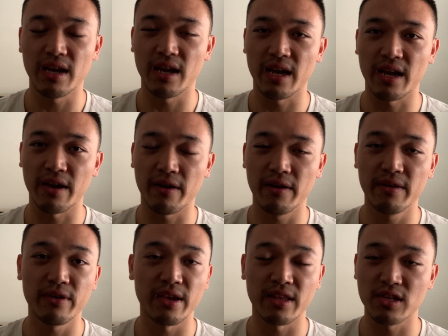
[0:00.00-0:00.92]
and
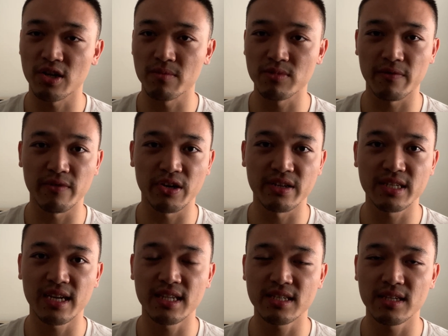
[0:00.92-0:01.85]
in terms of their
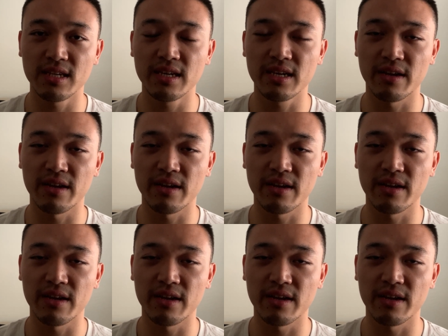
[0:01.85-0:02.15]
intensity